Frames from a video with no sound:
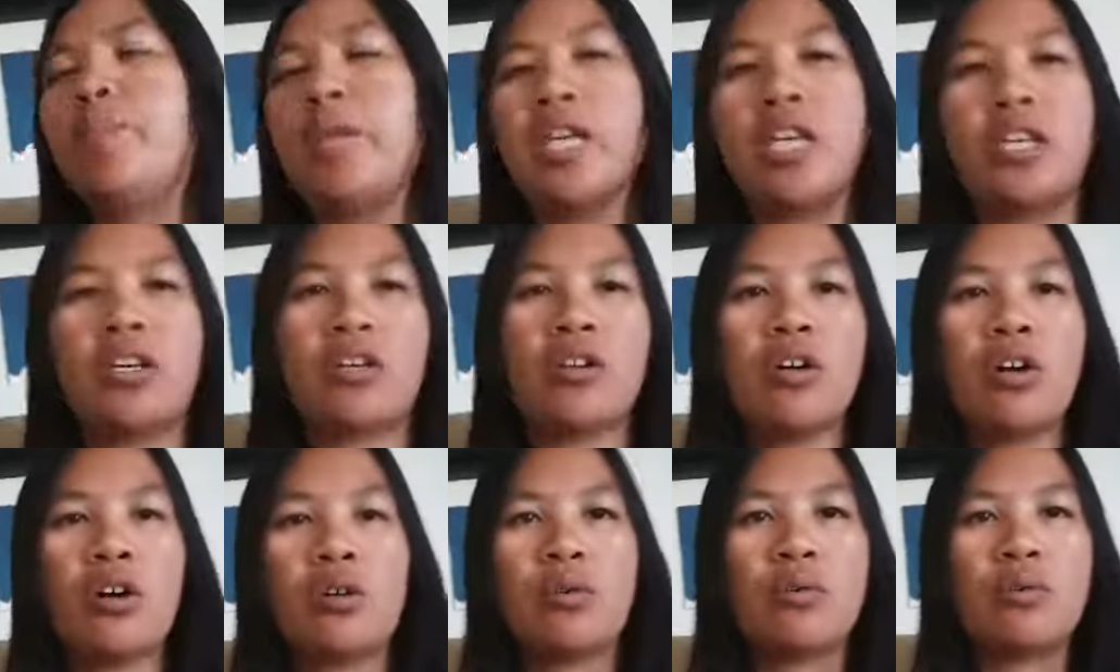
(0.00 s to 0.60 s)

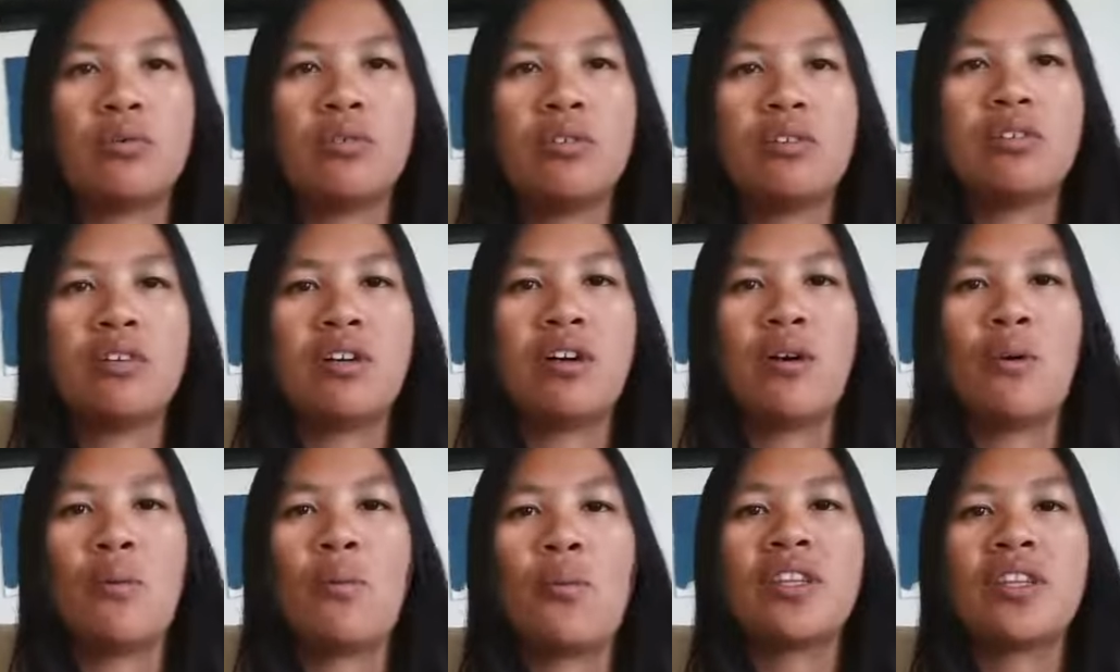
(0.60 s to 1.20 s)
big goal,
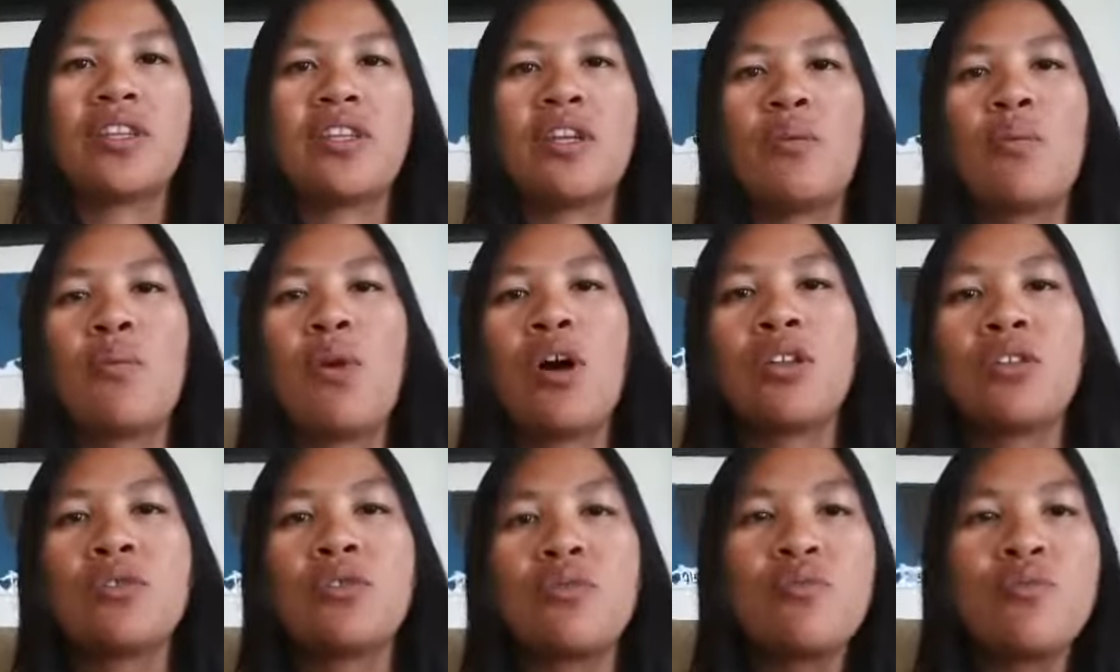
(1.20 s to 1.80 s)
what they
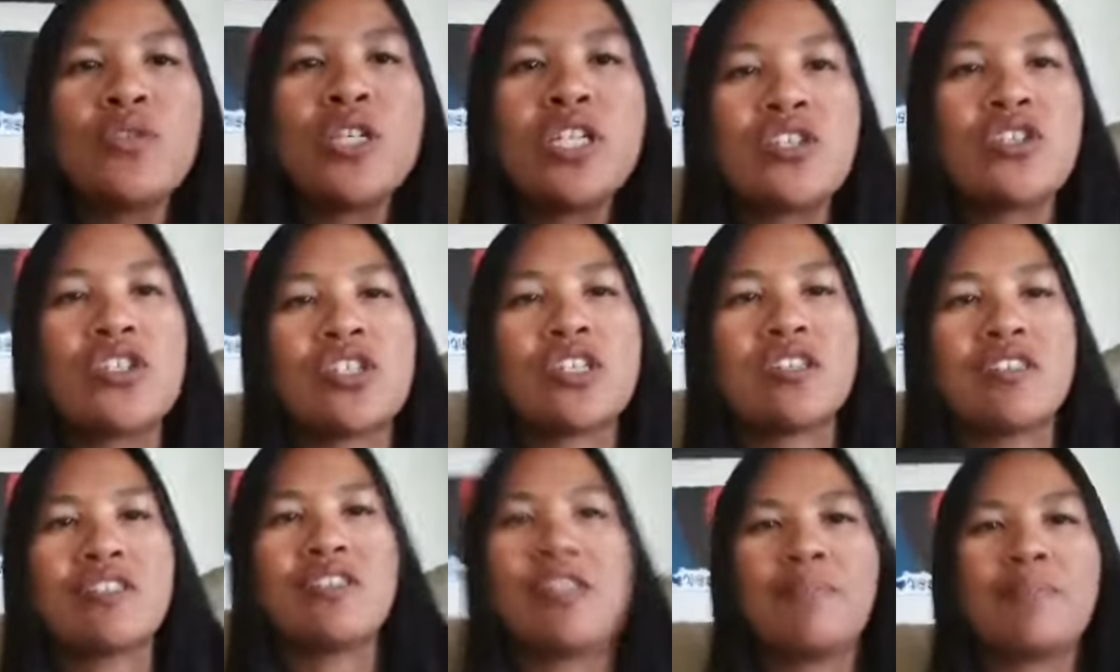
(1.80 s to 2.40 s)
want to
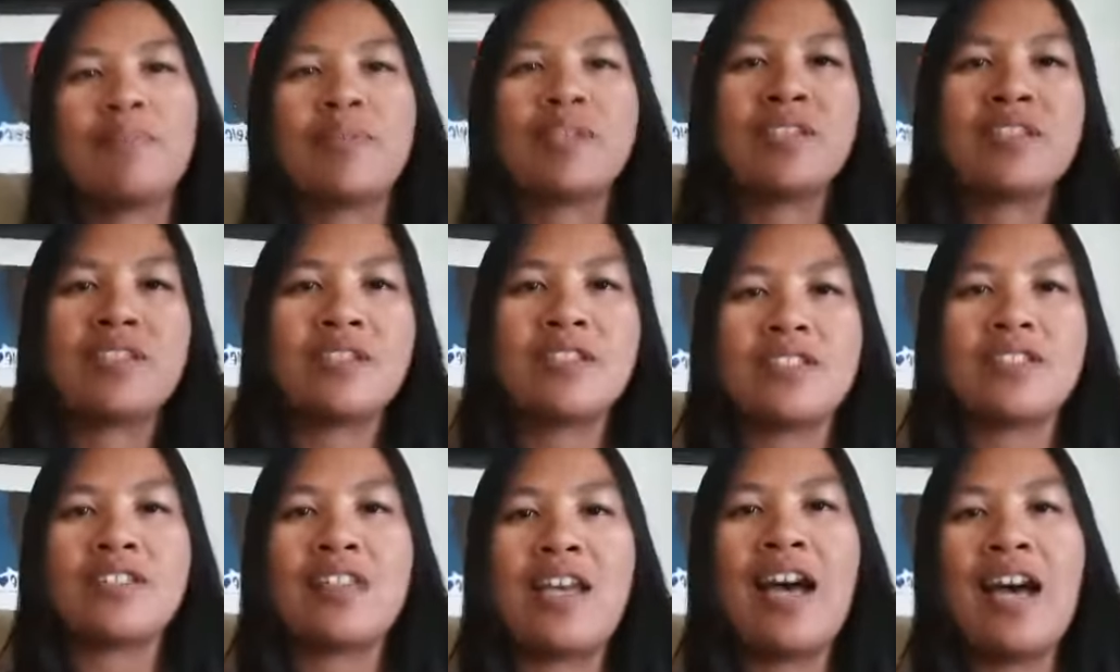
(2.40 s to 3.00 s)
reach in their
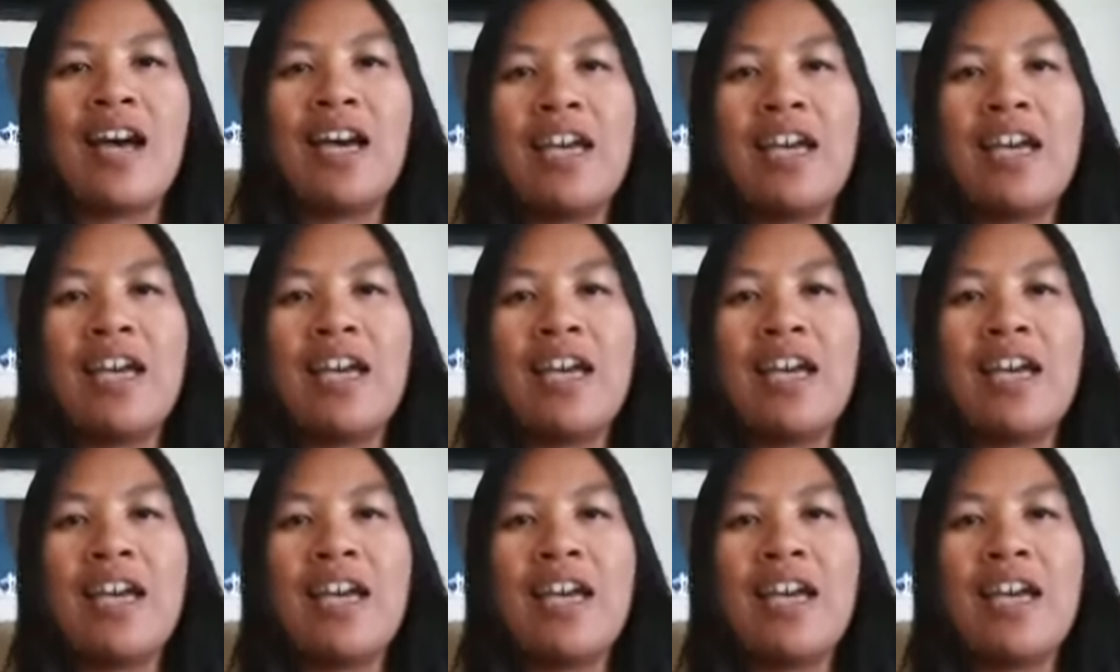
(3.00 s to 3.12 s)
business.